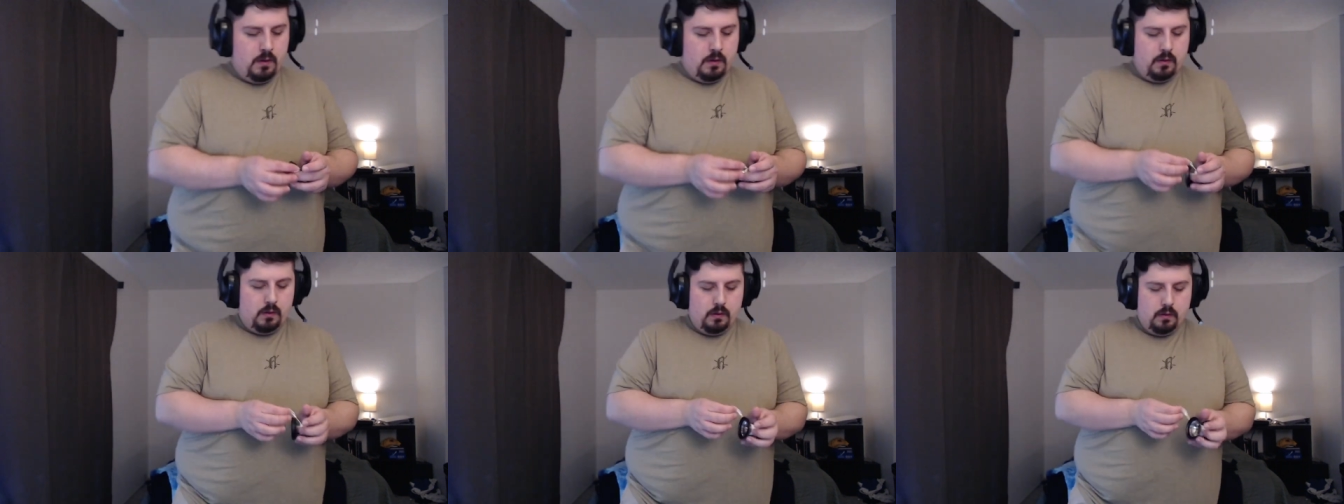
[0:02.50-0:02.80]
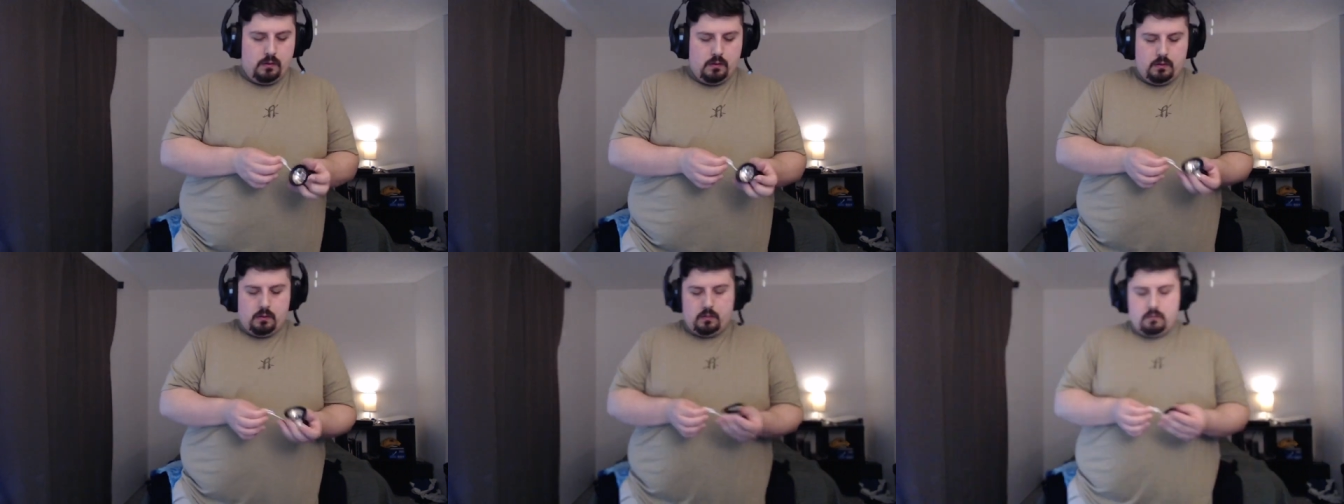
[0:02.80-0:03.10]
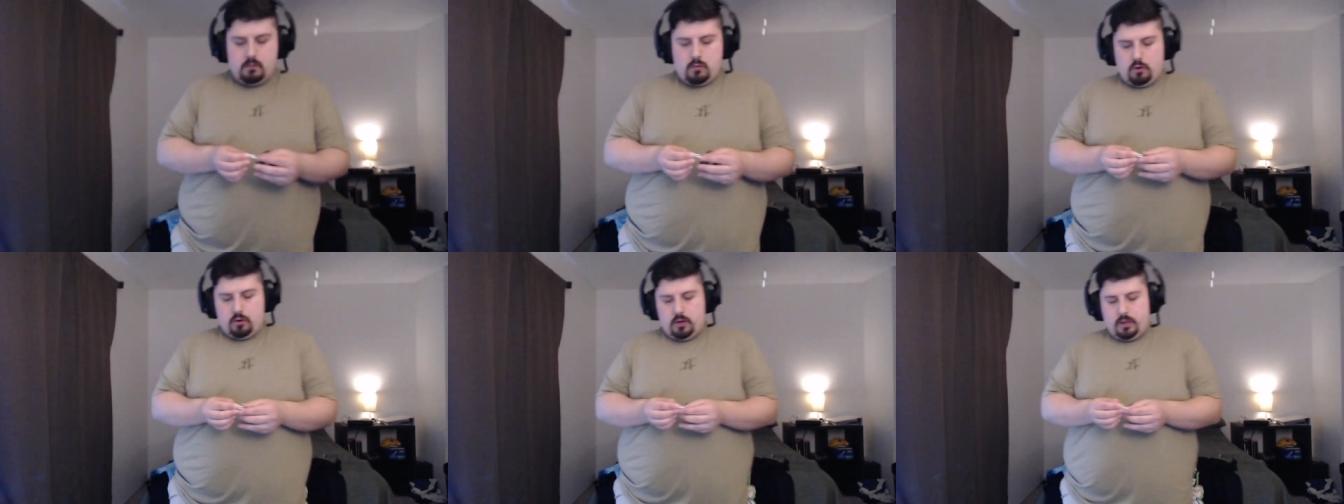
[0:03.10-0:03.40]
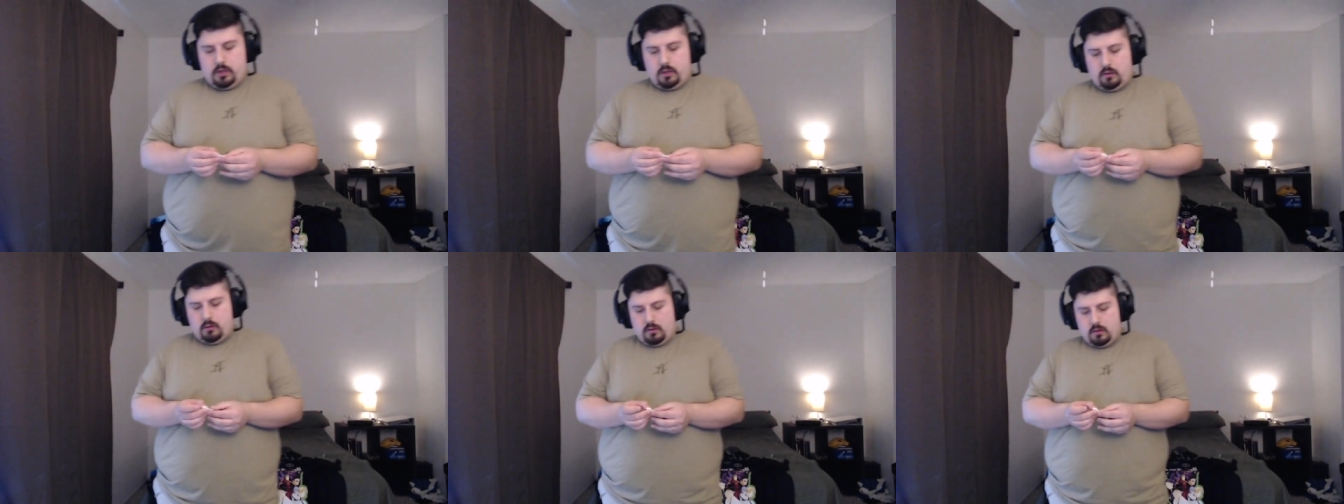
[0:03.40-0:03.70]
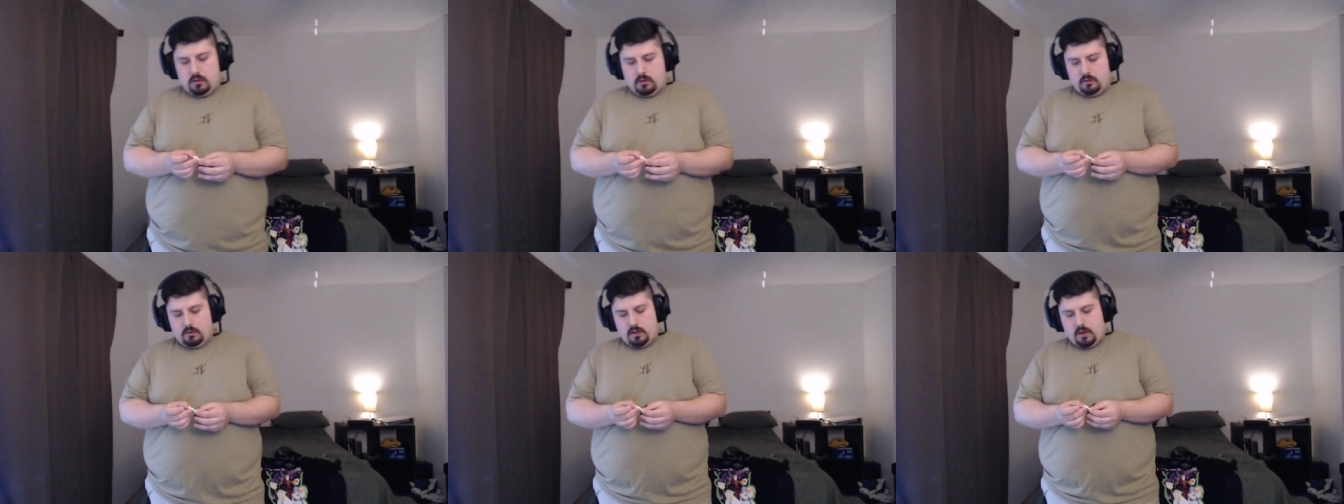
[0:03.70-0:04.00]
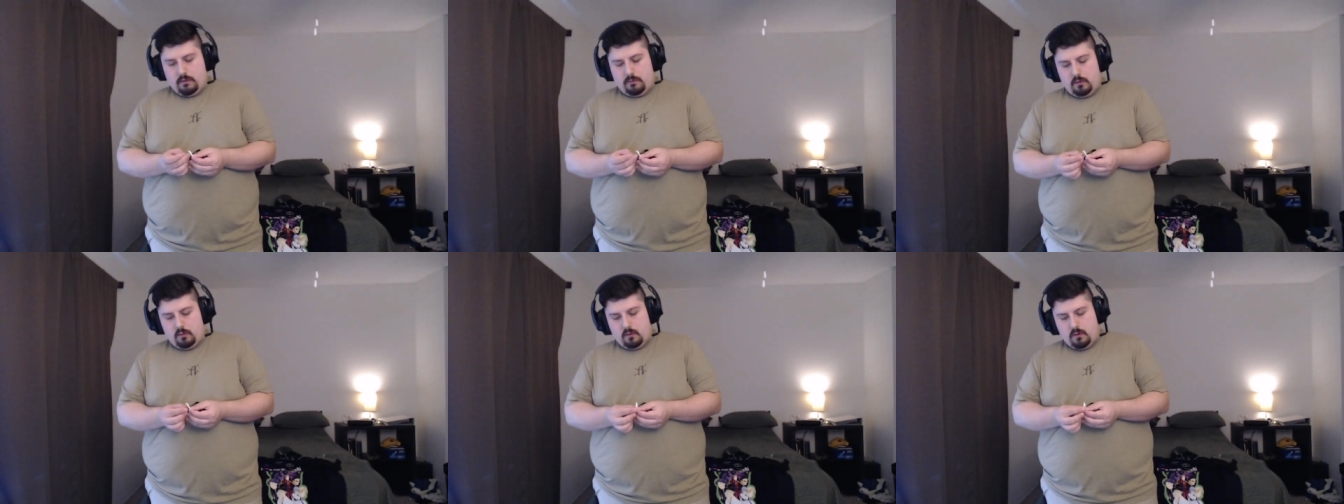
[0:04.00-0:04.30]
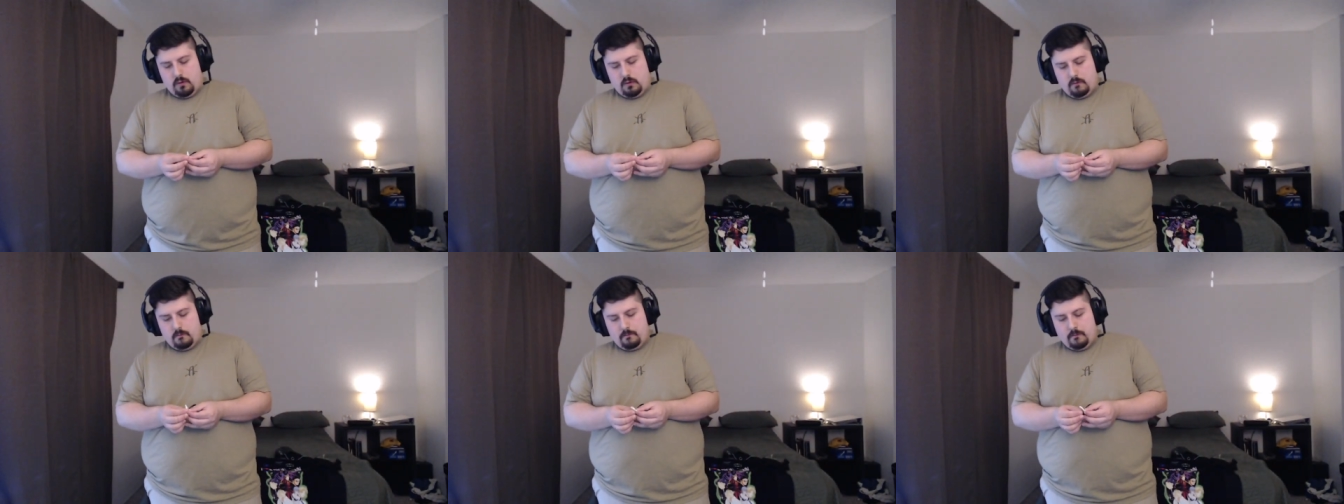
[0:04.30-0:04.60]
Good morning,
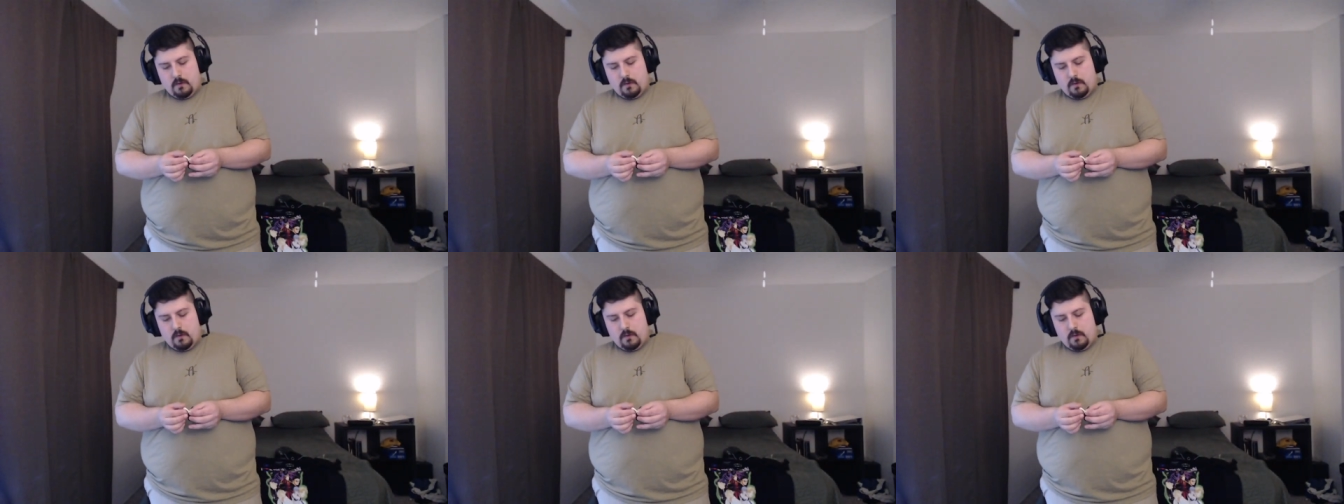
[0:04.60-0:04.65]
everyone.